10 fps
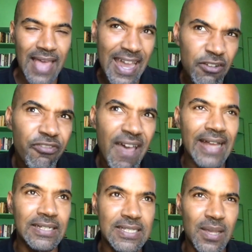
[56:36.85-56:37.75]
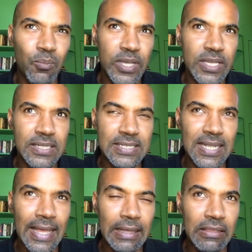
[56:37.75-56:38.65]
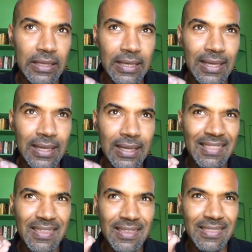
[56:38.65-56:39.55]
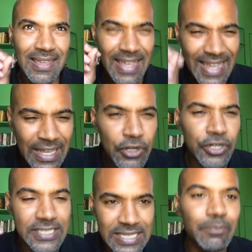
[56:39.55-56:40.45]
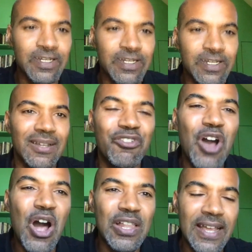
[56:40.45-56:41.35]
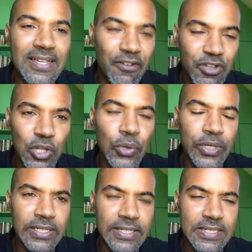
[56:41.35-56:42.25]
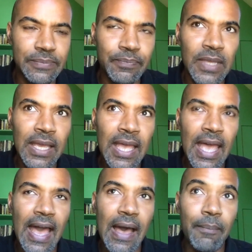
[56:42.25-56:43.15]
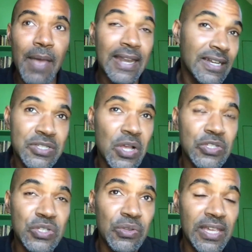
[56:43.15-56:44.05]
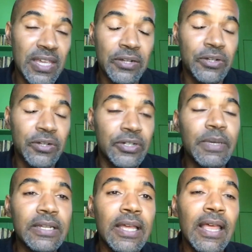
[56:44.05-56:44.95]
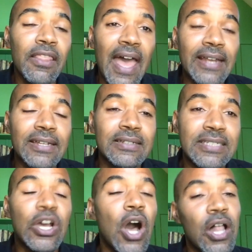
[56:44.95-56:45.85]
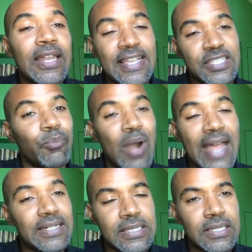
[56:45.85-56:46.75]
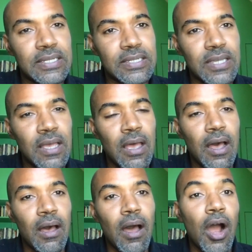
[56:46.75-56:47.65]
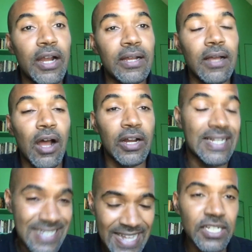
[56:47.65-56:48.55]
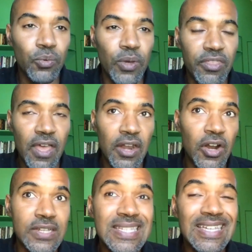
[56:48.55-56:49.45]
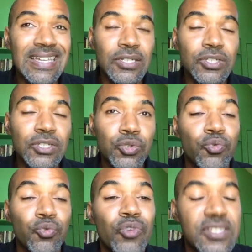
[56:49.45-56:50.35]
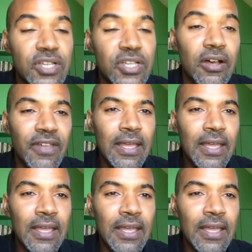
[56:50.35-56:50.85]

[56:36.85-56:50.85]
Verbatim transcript: That, in fact, in some ways, is like the the, the inner demon of coloni of colonialism, um, and it is also the inner demon that decolonizing practices uh, are, are contending with and are seeking to rid us of.